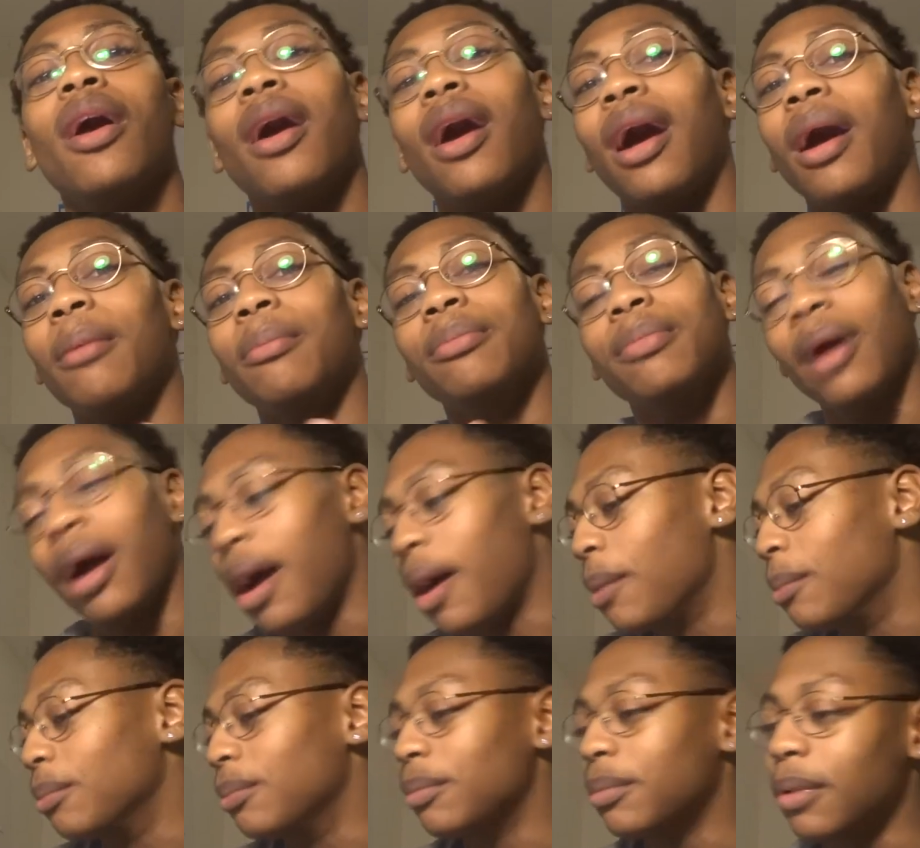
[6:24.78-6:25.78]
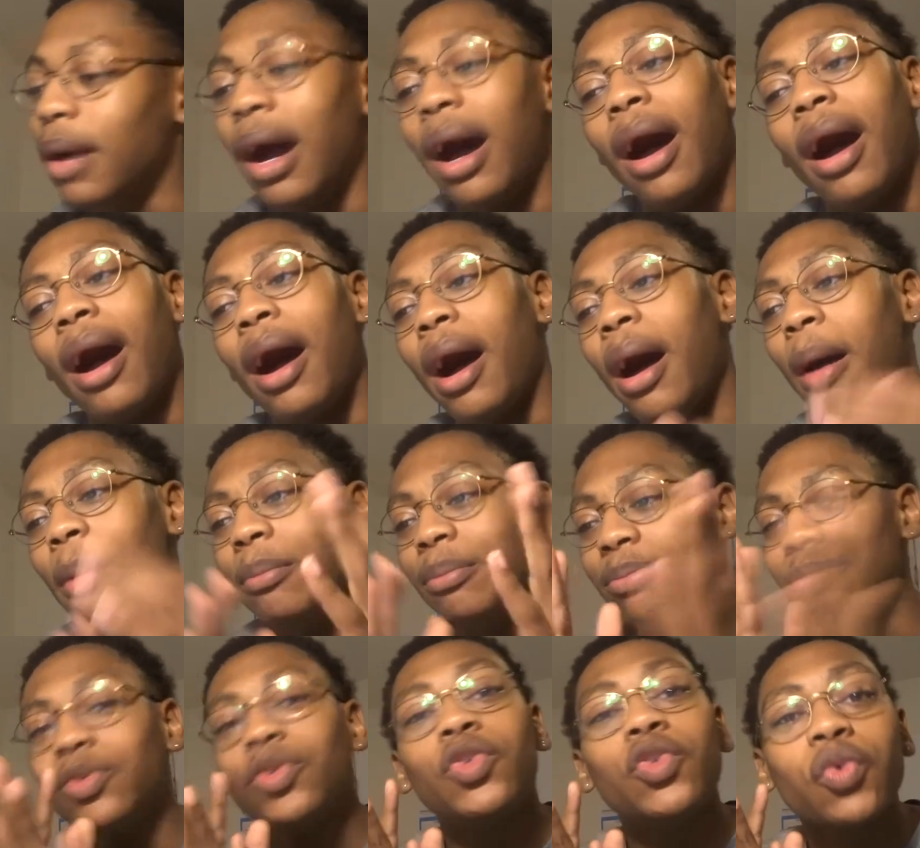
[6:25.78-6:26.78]
I'm, I'm
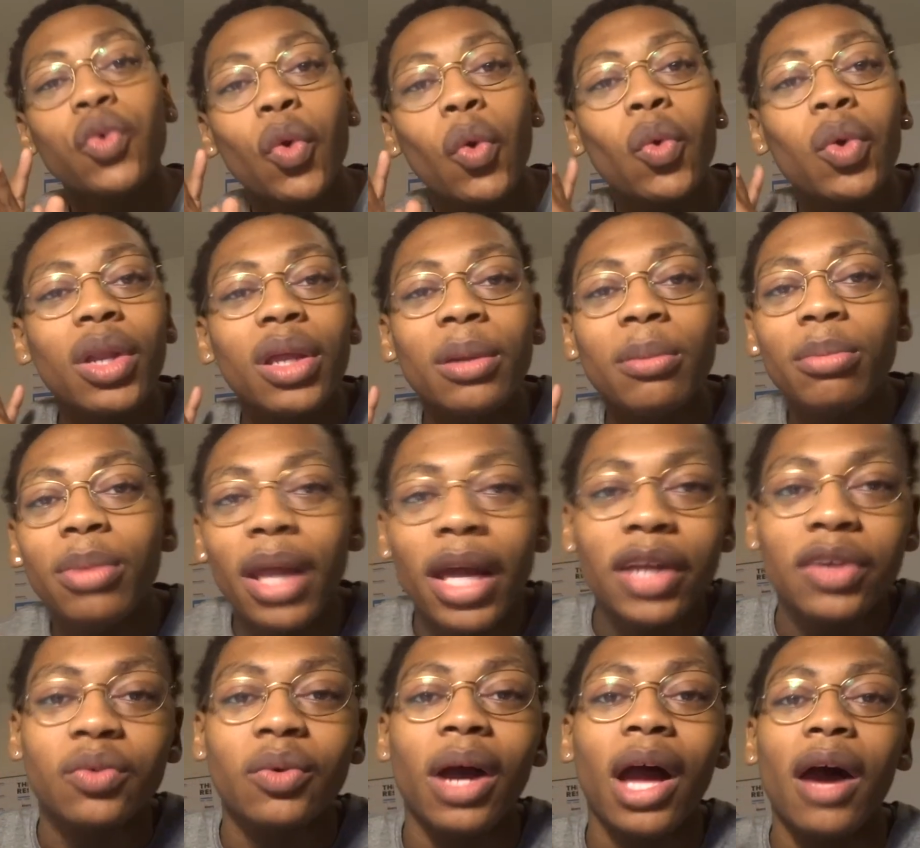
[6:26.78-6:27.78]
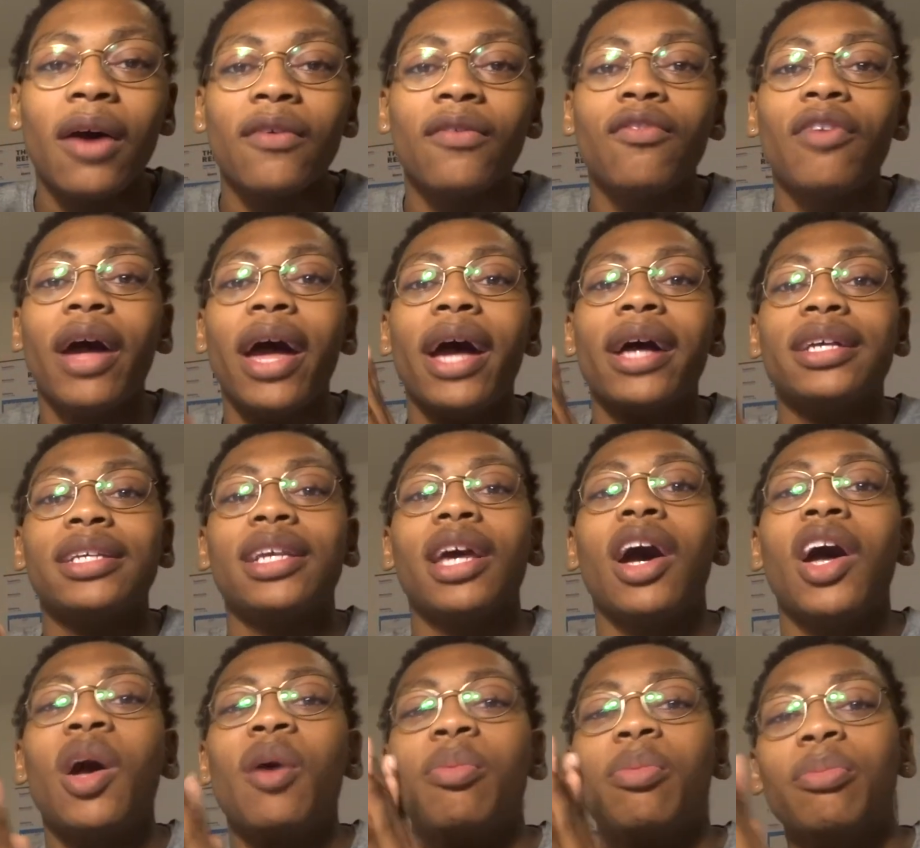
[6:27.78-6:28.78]
I'm truly blessed with how fast y'all
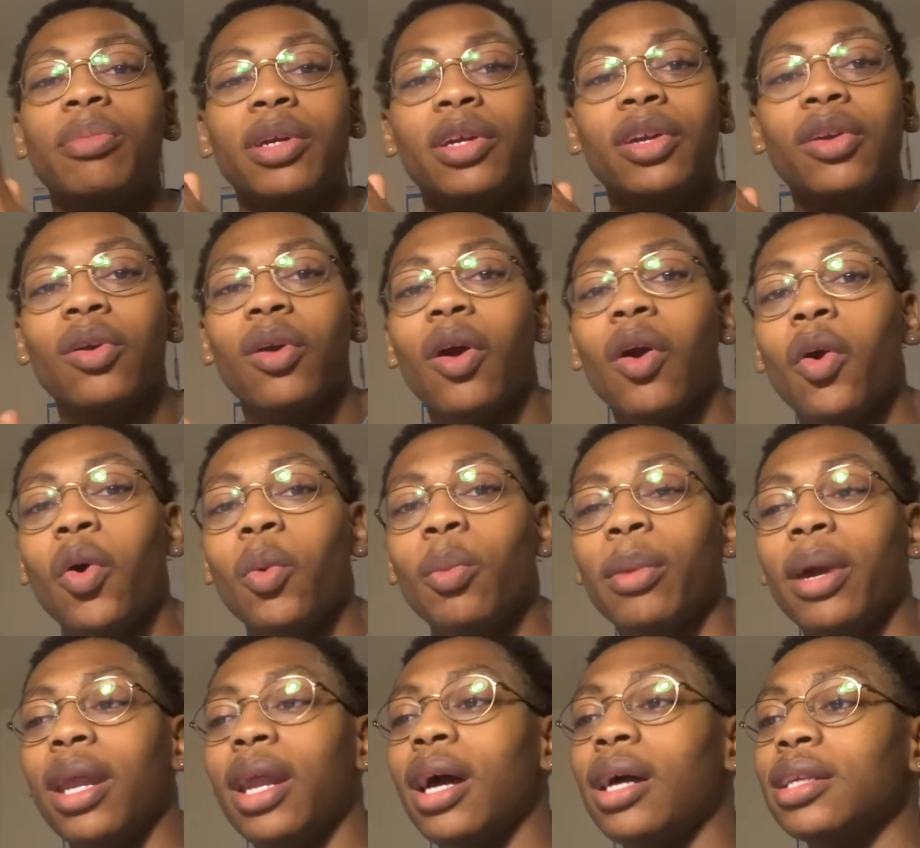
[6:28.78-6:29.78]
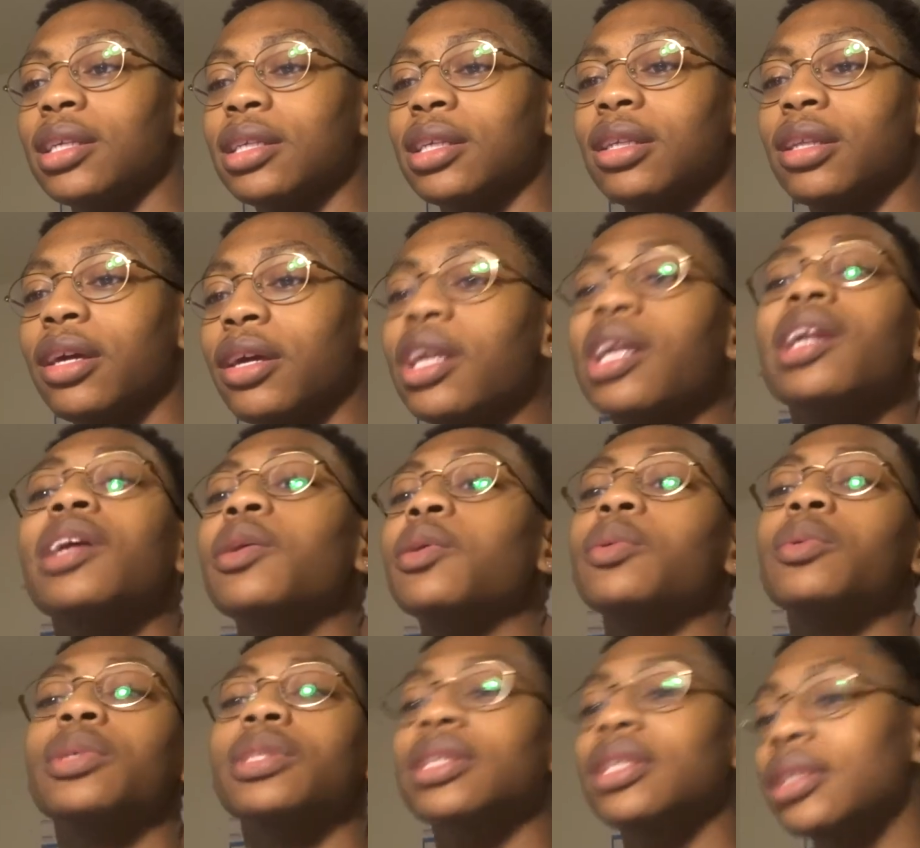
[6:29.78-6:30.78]
helping me grow, man. I just literally
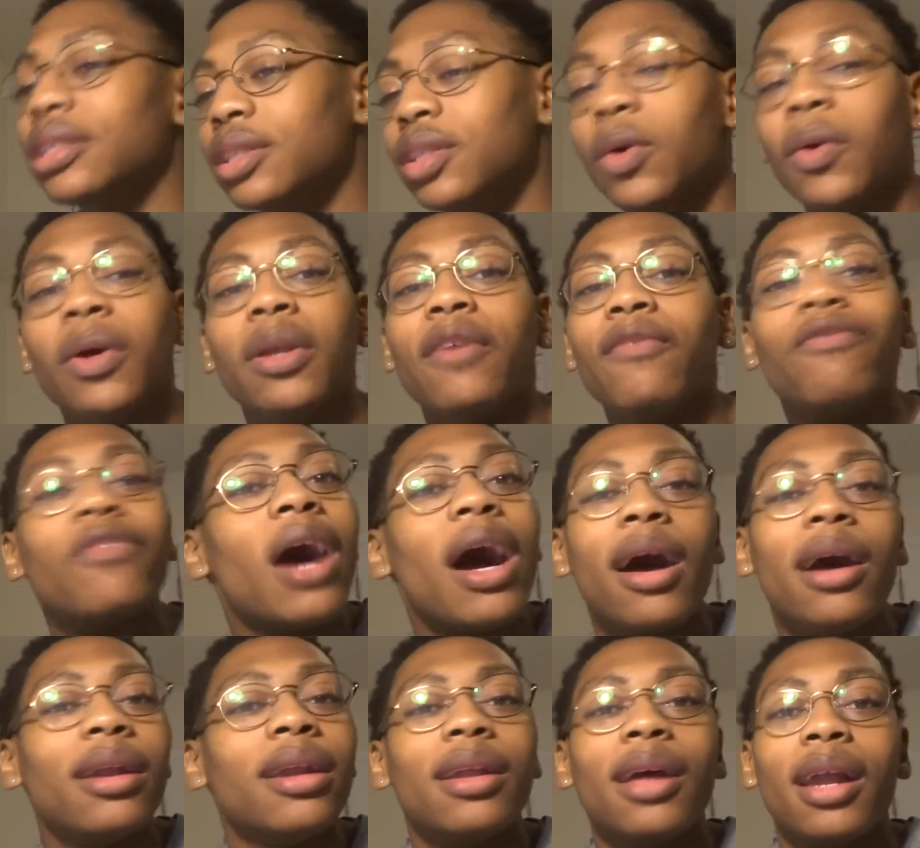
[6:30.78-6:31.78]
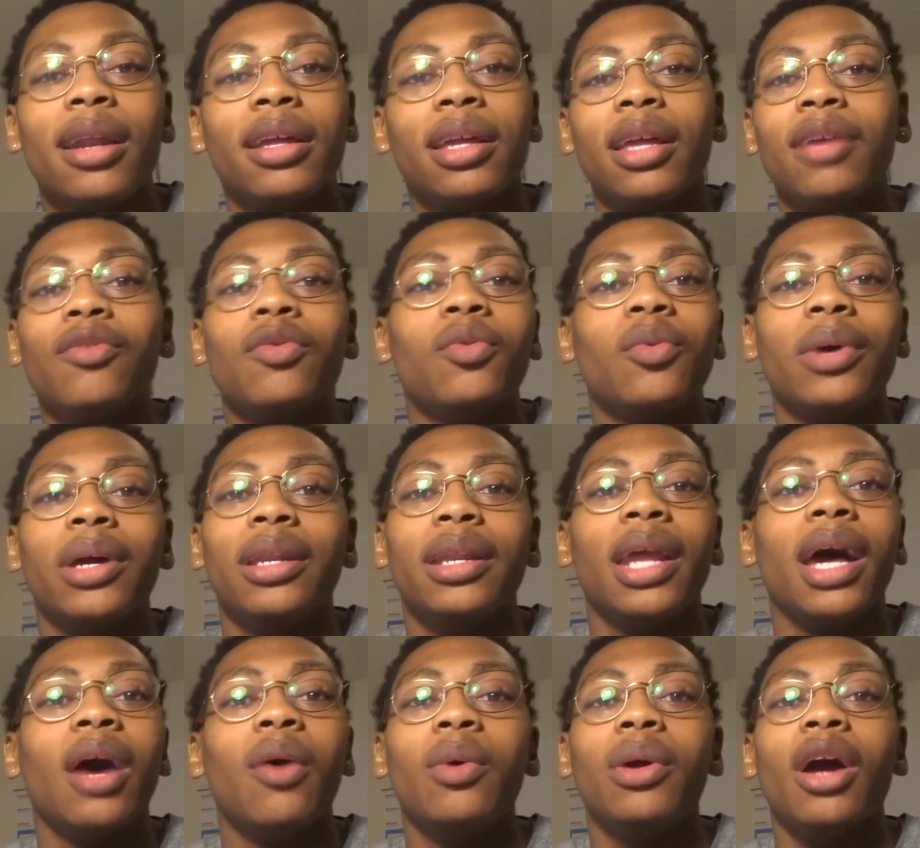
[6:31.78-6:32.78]
was just doing a $500 giveaway.
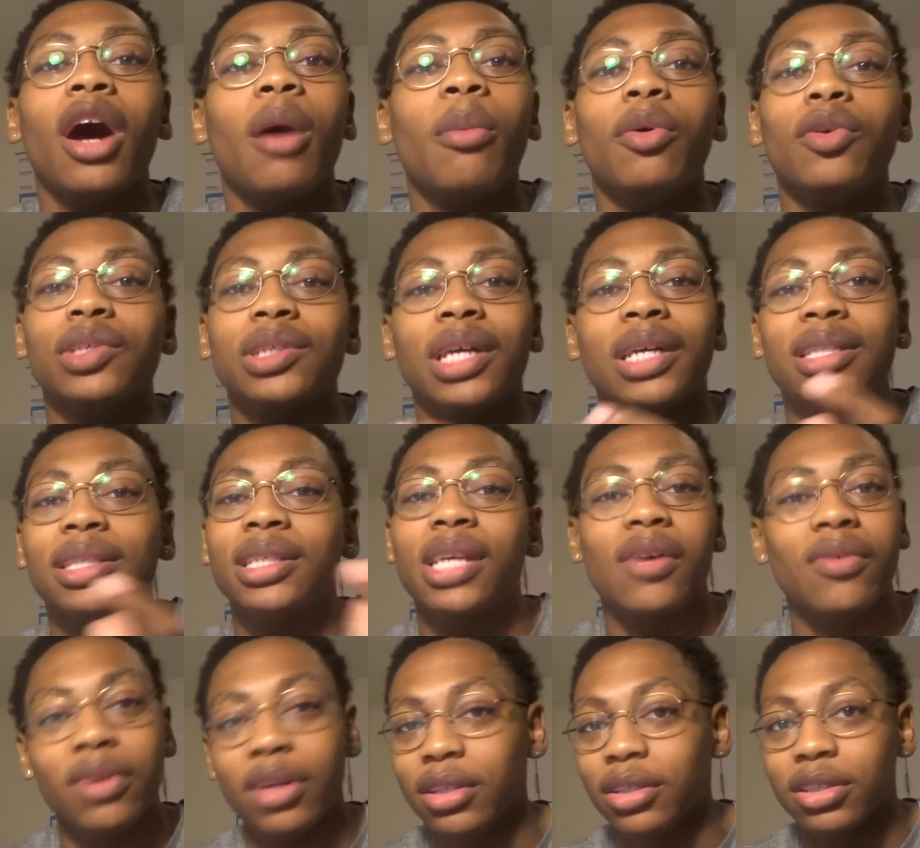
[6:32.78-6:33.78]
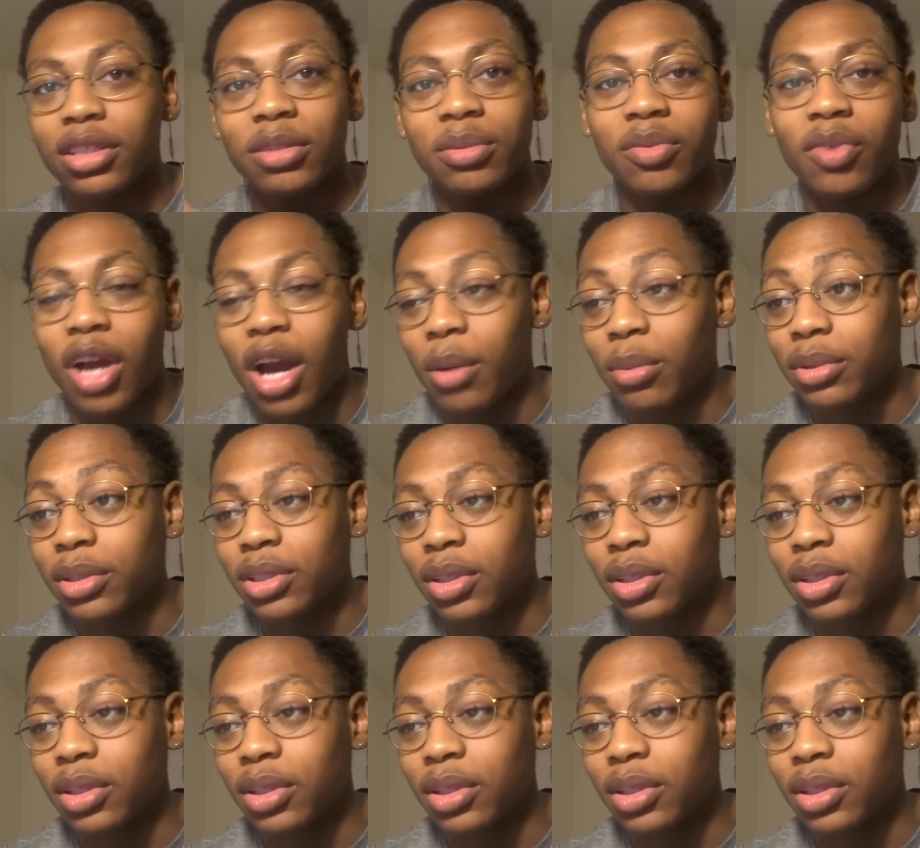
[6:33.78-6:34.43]
Now we almost at 700 subscribers.